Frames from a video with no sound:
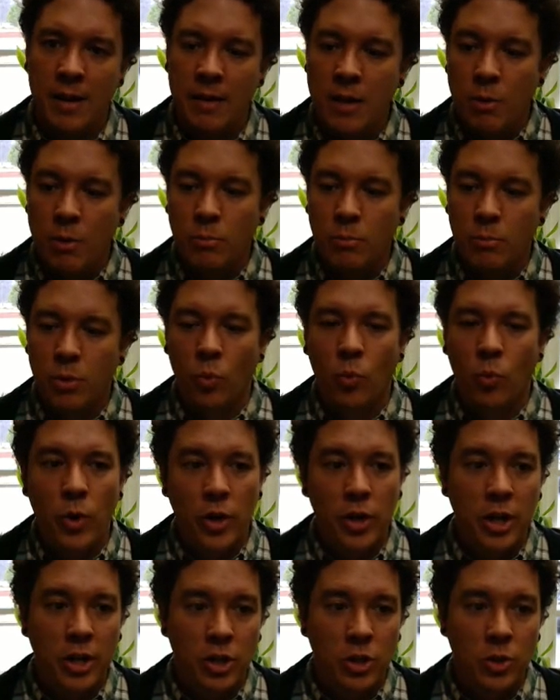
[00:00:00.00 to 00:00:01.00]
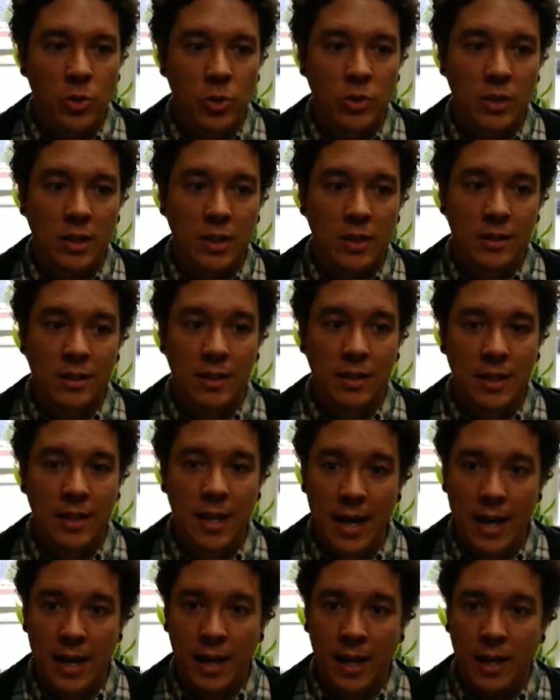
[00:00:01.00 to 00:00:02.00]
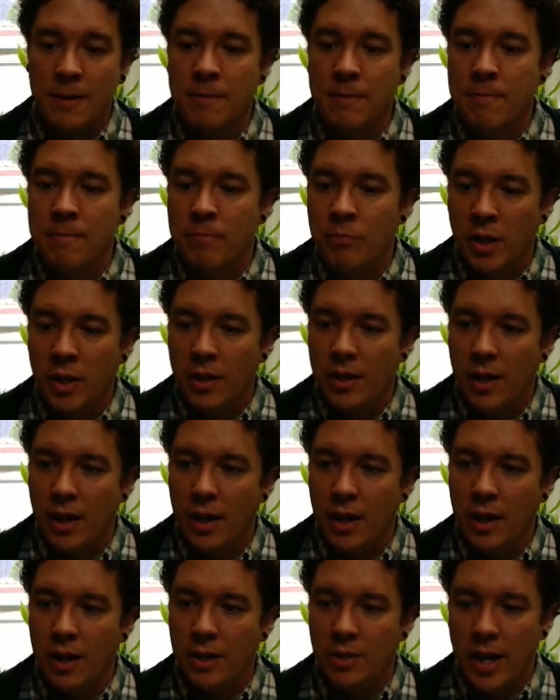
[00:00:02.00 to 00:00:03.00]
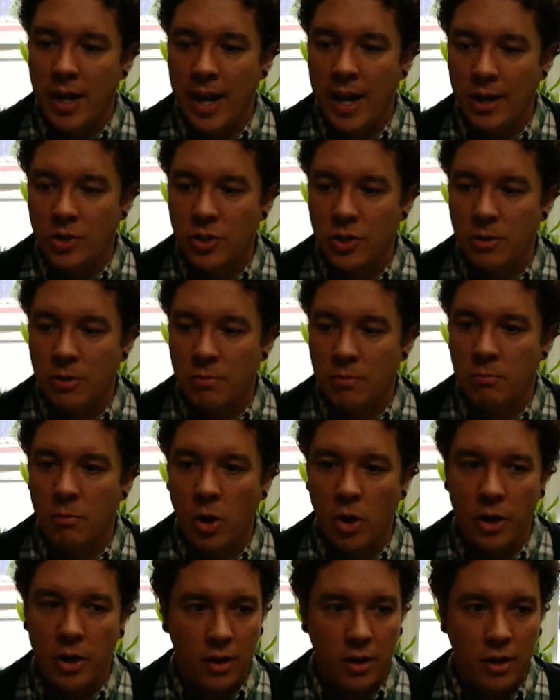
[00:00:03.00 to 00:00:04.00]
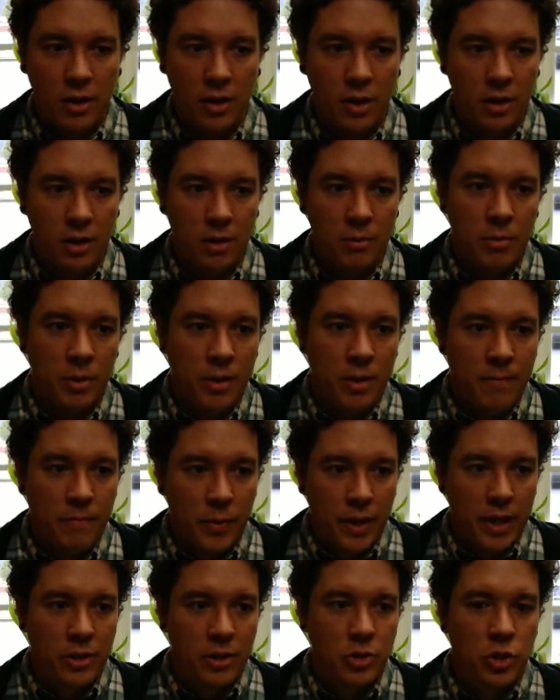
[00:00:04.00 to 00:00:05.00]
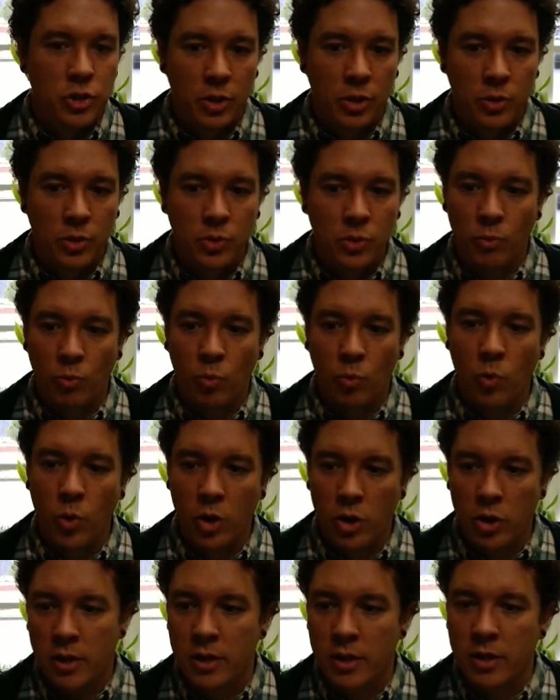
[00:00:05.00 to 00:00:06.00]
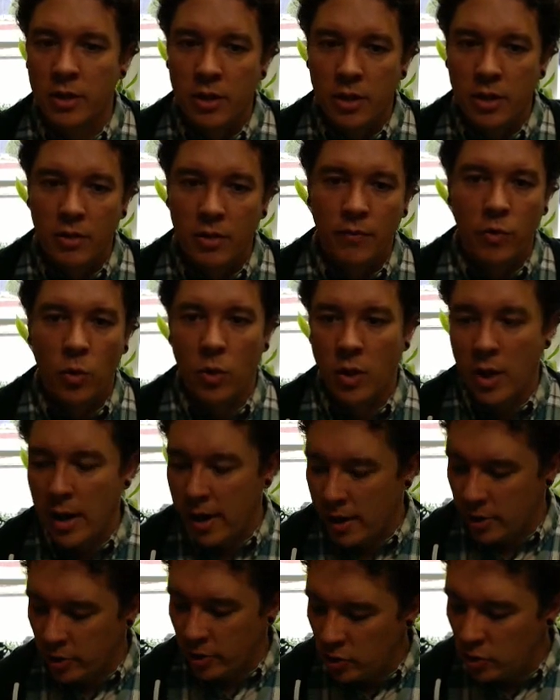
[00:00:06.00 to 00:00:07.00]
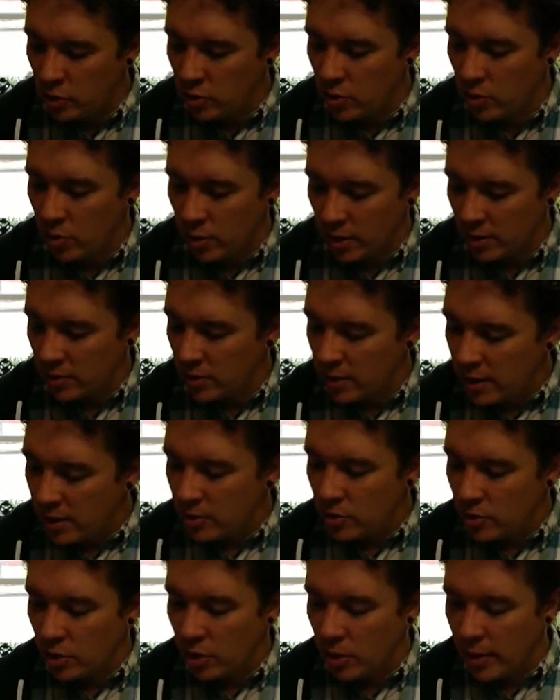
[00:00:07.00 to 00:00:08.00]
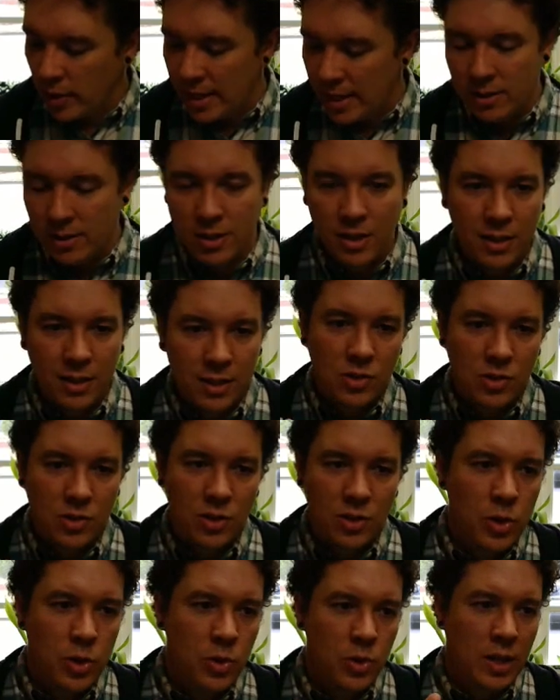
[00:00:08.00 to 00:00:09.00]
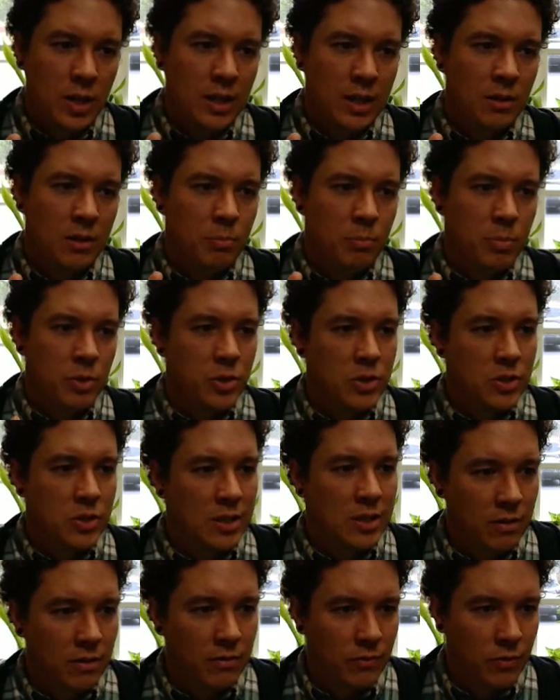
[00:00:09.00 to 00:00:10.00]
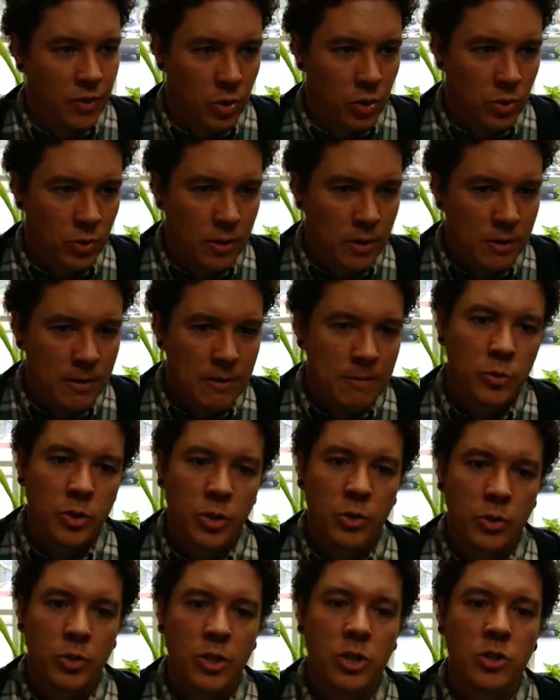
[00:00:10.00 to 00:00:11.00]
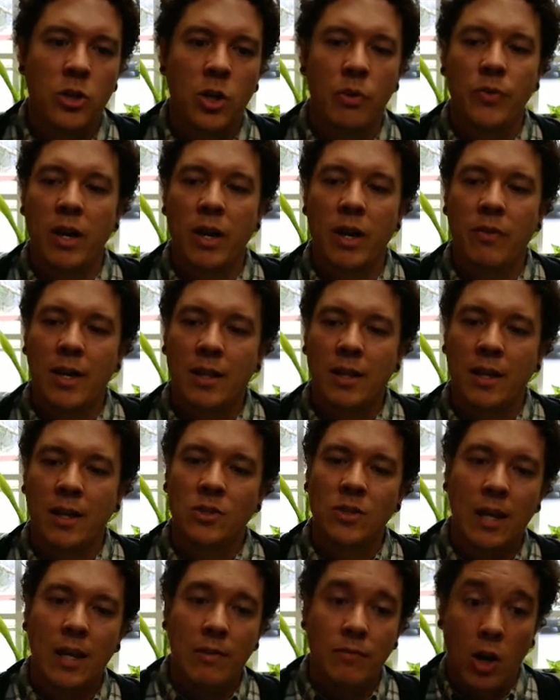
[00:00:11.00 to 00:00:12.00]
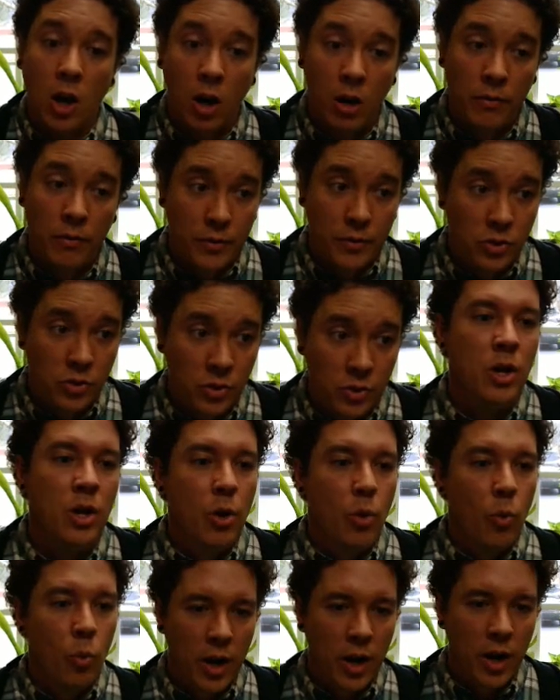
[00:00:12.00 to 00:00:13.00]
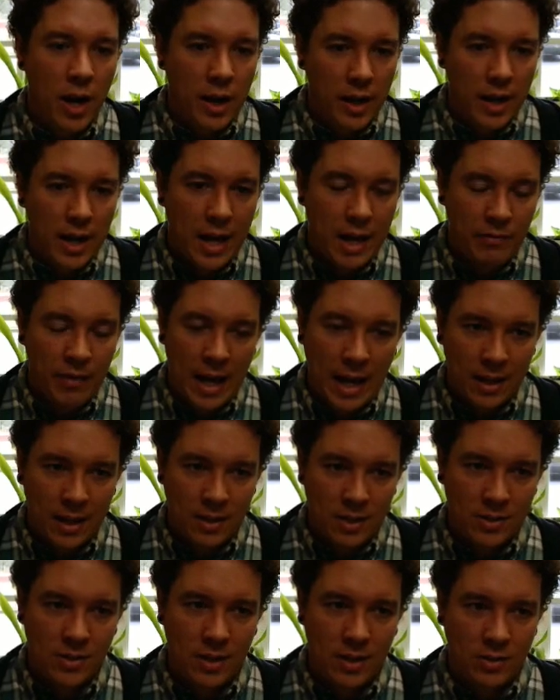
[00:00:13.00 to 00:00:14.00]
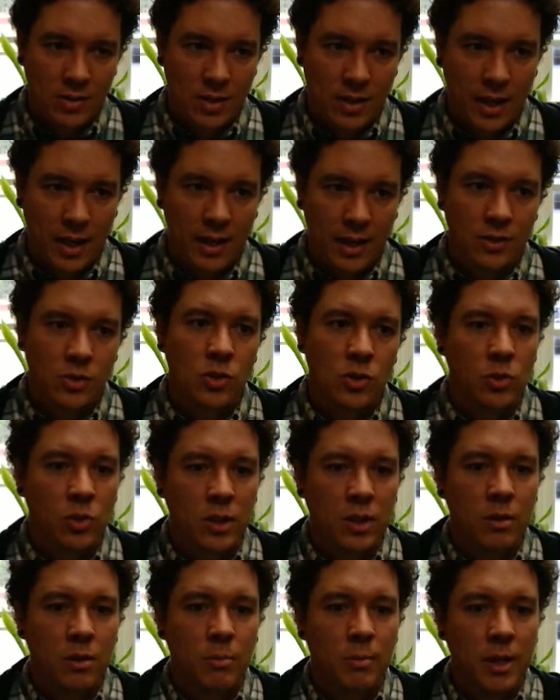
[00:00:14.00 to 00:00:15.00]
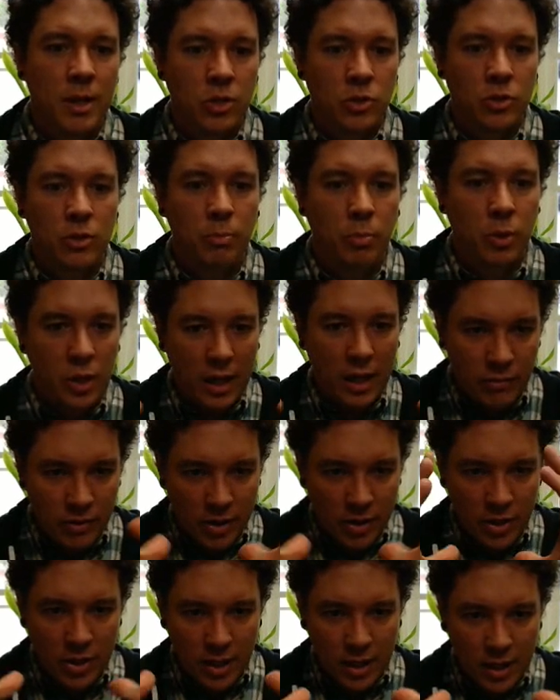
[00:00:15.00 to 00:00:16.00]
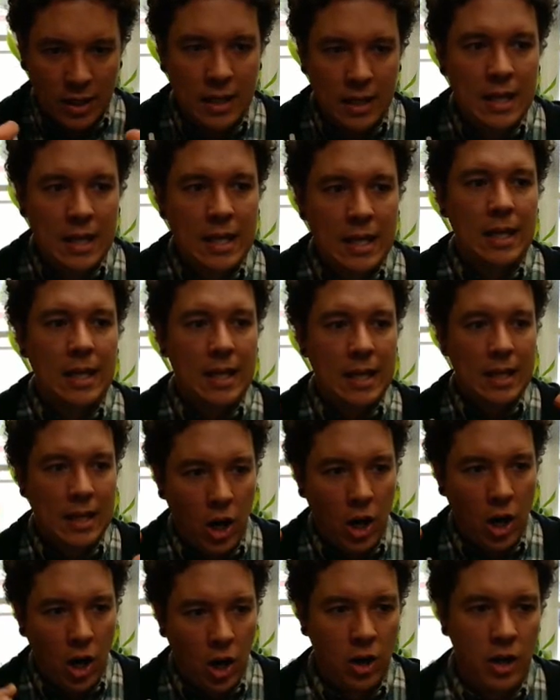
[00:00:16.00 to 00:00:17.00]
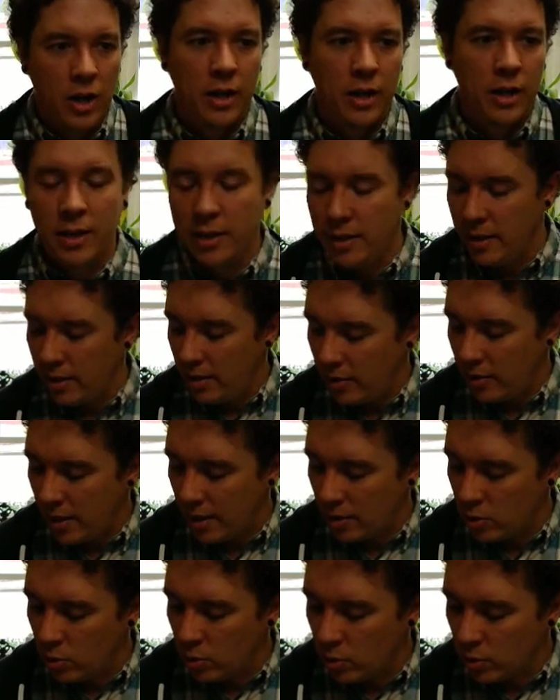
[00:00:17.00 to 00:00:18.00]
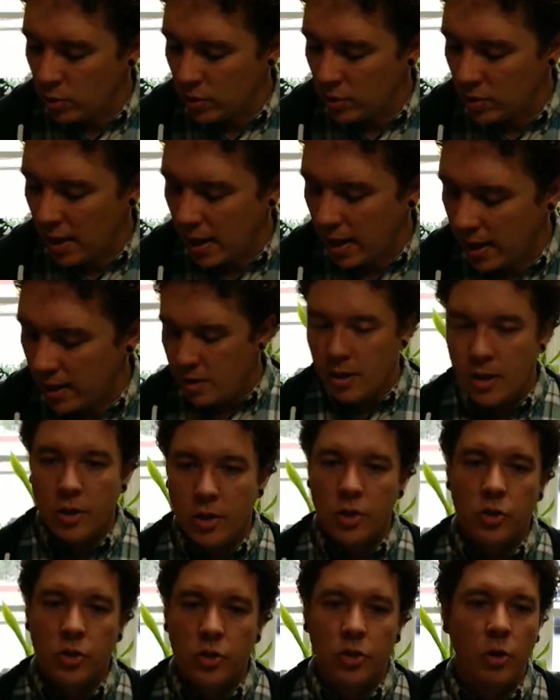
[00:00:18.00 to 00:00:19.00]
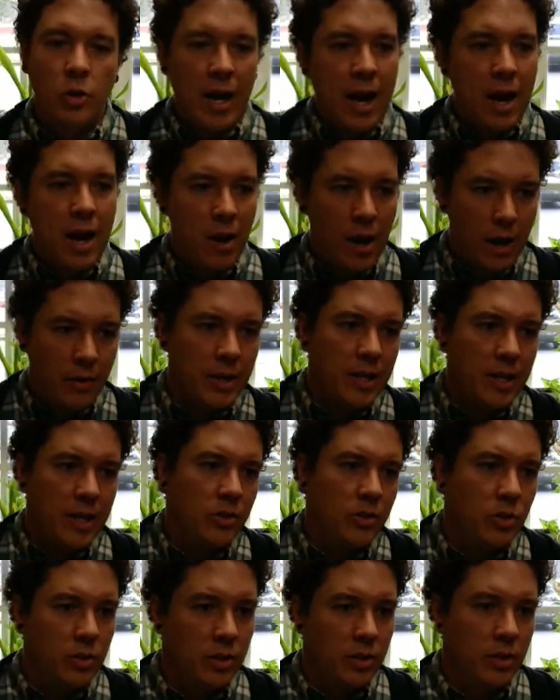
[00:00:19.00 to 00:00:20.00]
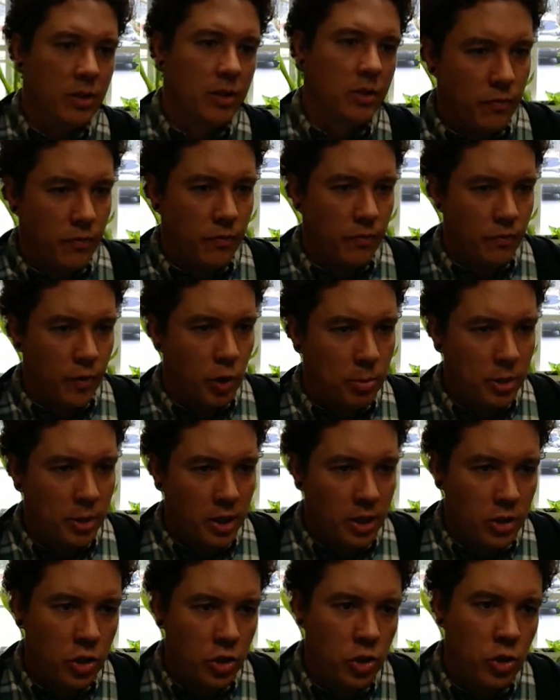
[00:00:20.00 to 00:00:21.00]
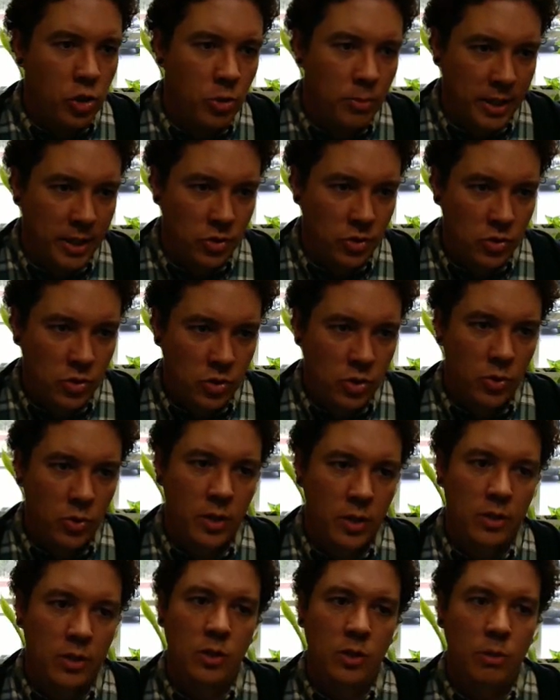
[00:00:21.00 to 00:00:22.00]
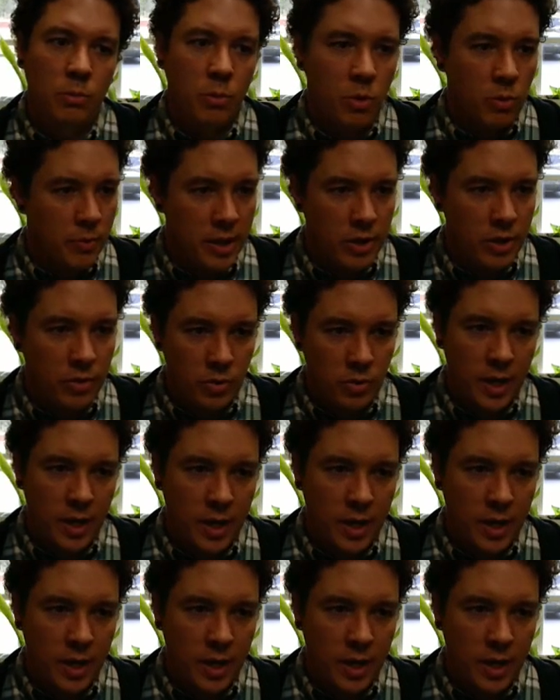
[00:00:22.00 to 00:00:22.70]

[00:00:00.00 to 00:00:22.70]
but we're going to use it today to actually mark up and show some work for our students. So it does load in present view, so just know if you have anything saved off the screen, we're not going to have access to that. So you need to make sure to put everything on that Google slide. So now I'll need to just verbally cue my students, so we'll read through that